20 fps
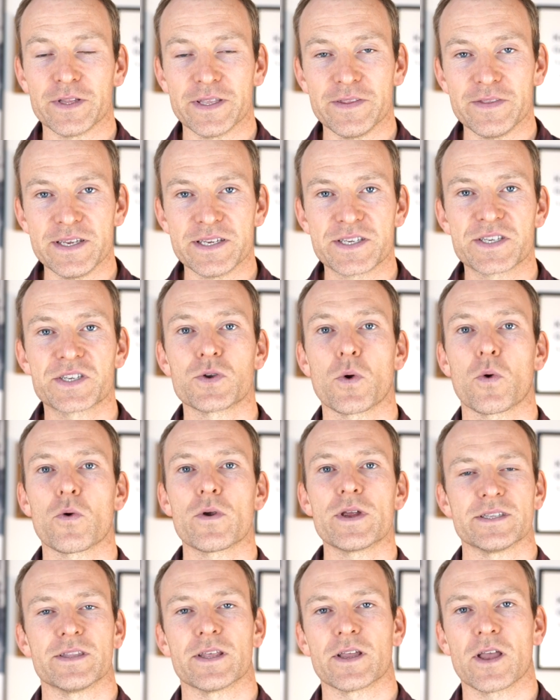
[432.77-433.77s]
in these
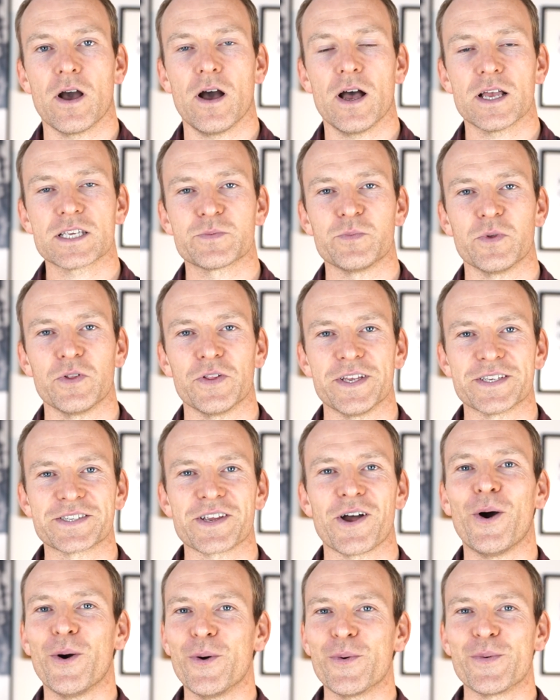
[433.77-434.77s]
stories in the gospel, is
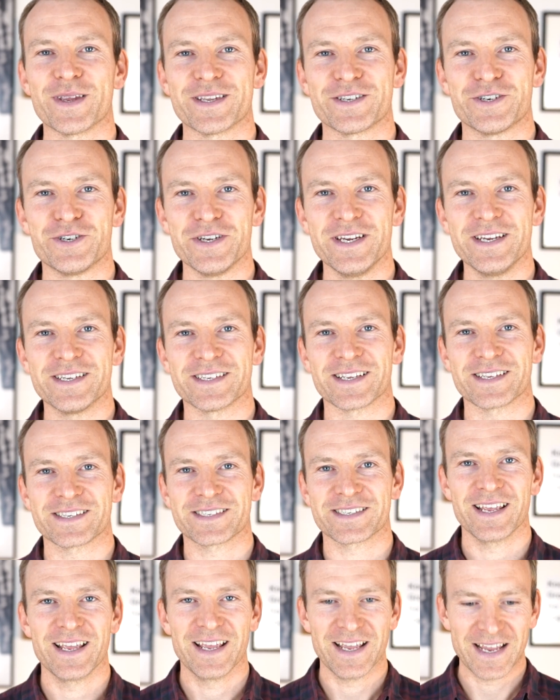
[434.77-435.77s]
always
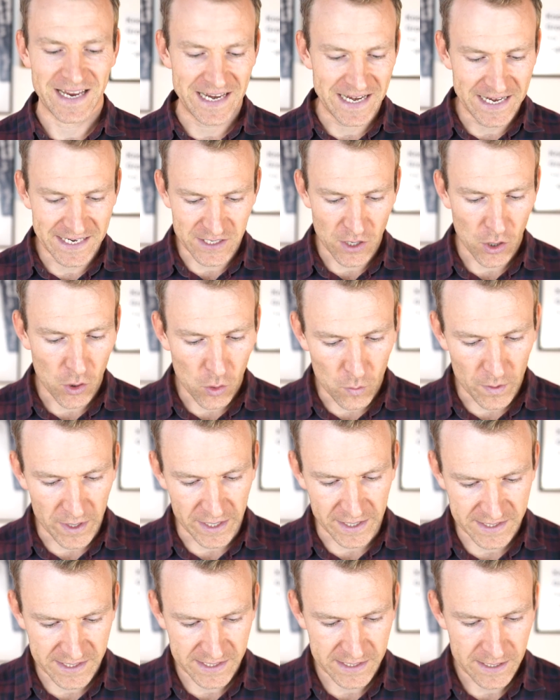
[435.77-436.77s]
Jesus. He's
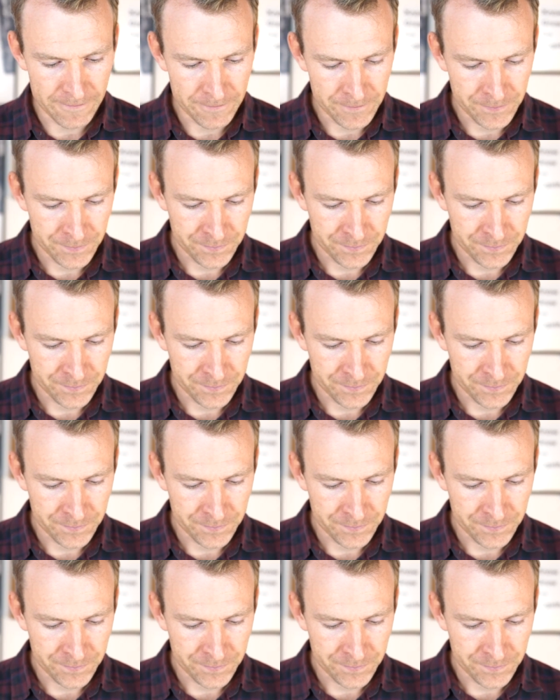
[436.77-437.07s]
always